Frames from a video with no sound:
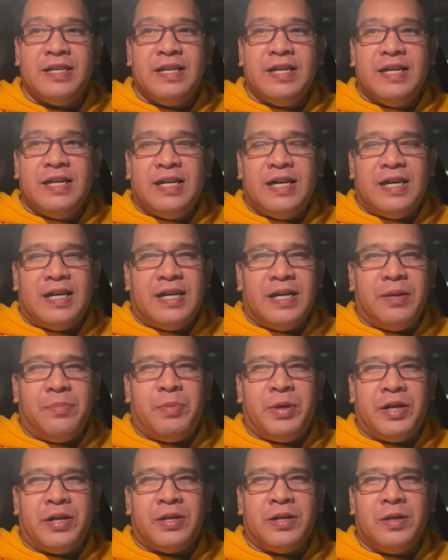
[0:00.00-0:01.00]
Uh,
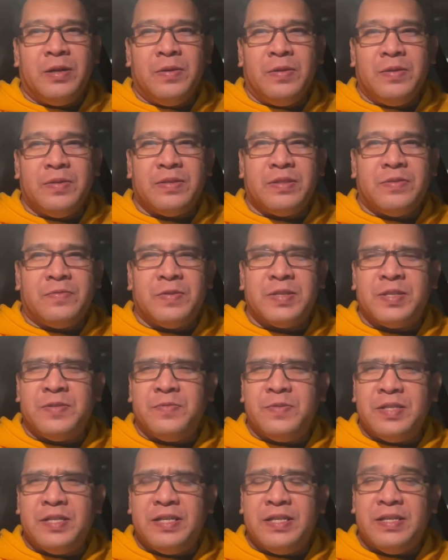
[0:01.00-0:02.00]
apparel, there wasn't
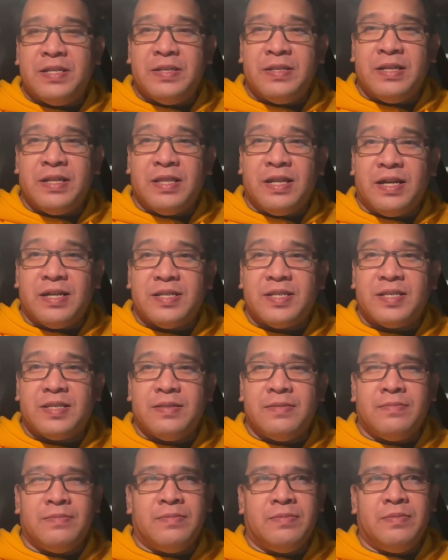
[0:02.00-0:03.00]
really a lot of
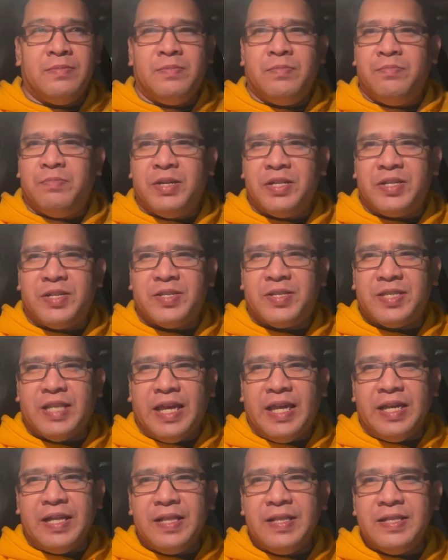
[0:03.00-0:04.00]
much
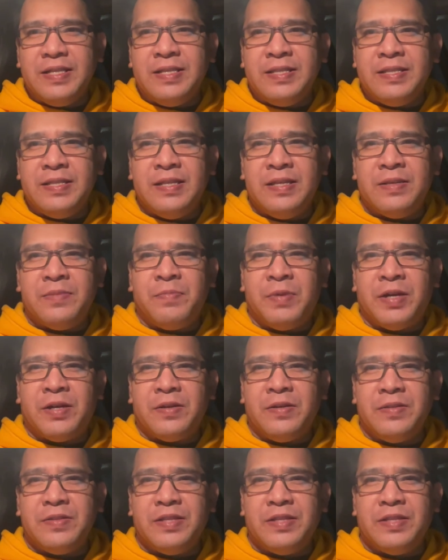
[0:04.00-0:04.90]
sale in the apparel.